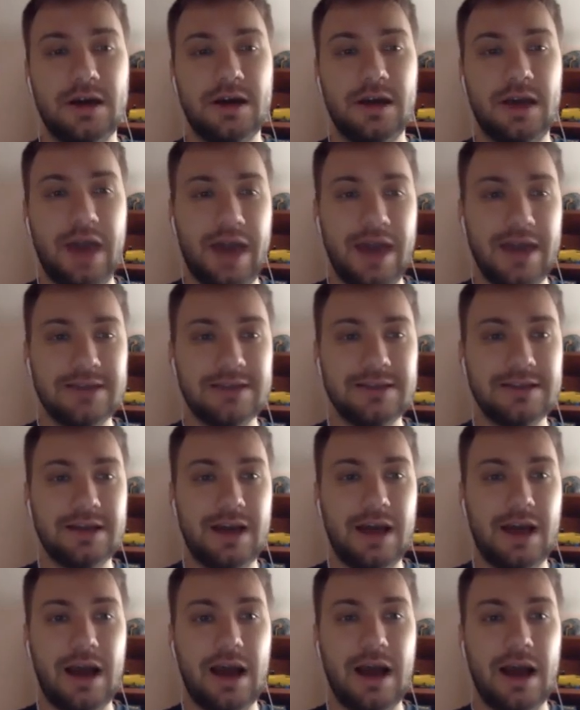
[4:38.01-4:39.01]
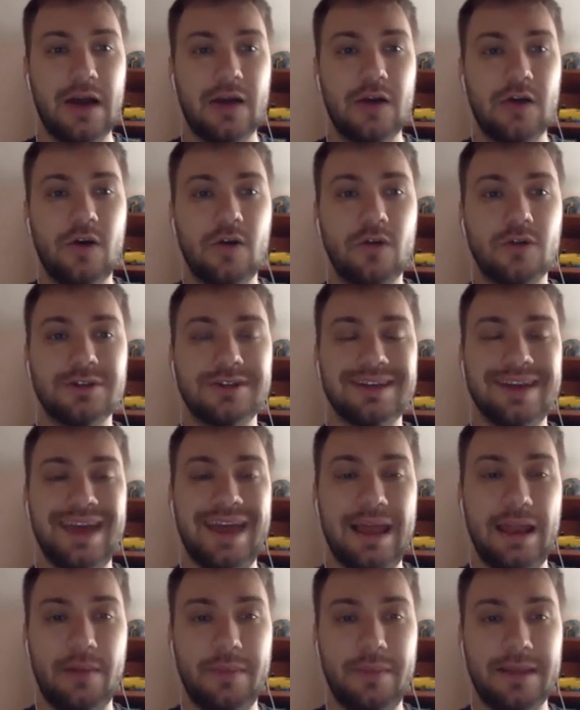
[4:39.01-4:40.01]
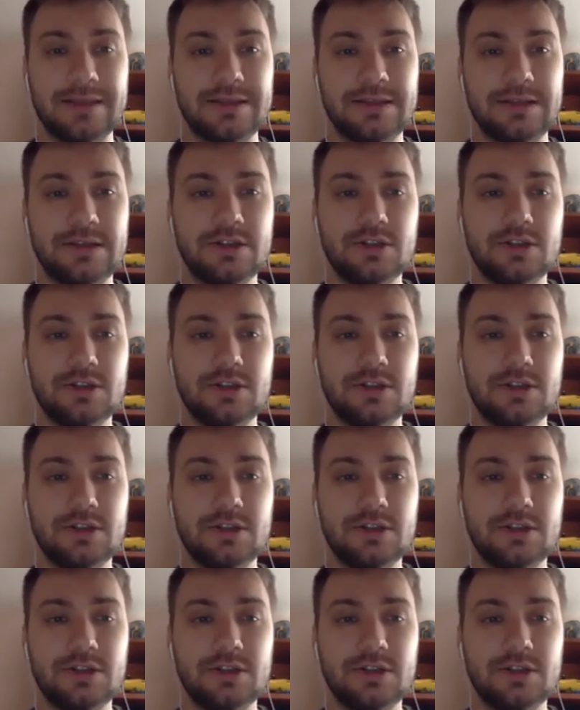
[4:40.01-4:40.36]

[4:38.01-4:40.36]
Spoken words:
guys, are called elements.